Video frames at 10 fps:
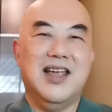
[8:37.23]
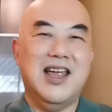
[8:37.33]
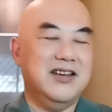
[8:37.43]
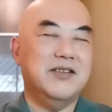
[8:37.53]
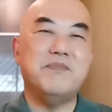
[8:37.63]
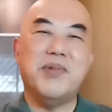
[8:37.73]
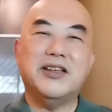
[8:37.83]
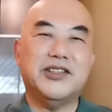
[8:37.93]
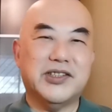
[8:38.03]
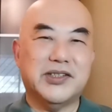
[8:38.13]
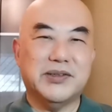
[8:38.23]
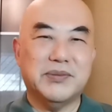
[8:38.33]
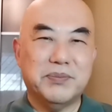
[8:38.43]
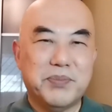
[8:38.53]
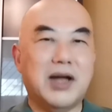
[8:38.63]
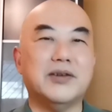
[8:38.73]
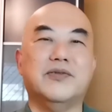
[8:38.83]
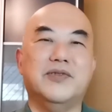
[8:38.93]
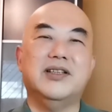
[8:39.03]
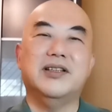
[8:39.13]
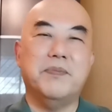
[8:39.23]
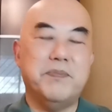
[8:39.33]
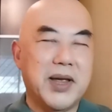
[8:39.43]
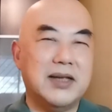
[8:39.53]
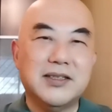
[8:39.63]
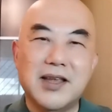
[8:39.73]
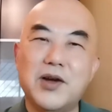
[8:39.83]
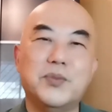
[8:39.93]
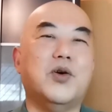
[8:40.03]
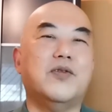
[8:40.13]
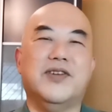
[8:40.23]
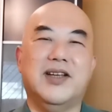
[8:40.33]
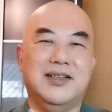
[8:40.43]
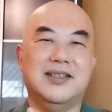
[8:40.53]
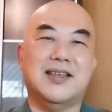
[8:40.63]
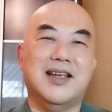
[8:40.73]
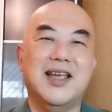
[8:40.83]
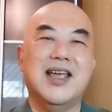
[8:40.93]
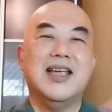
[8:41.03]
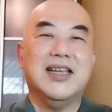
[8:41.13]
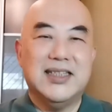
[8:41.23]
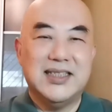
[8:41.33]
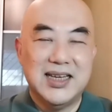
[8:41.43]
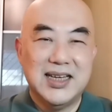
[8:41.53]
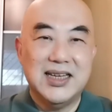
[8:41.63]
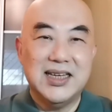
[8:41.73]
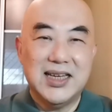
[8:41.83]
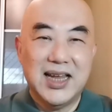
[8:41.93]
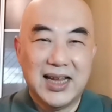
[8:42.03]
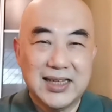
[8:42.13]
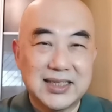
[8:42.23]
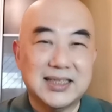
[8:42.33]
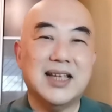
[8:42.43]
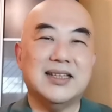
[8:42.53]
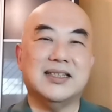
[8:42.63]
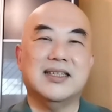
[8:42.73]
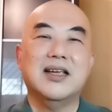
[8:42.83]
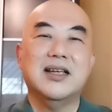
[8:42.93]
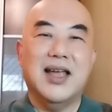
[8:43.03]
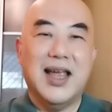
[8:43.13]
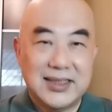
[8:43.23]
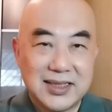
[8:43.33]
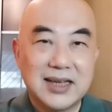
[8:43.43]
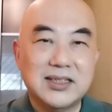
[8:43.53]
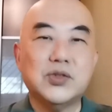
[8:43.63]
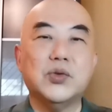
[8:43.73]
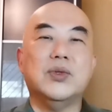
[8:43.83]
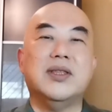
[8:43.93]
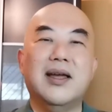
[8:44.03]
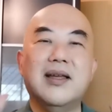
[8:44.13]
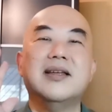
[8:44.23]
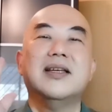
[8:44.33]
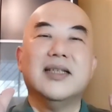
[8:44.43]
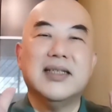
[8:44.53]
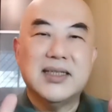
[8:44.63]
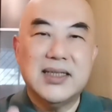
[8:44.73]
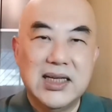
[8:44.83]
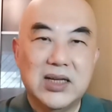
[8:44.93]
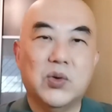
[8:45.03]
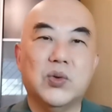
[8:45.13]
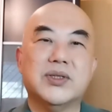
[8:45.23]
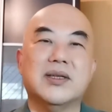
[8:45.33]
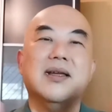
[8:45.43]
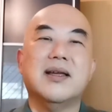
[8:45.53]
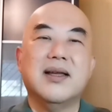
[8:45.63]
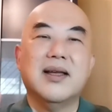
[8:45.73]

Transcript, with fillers: And the best part of it, the best help offered at this site, is the access, access to their C E Os,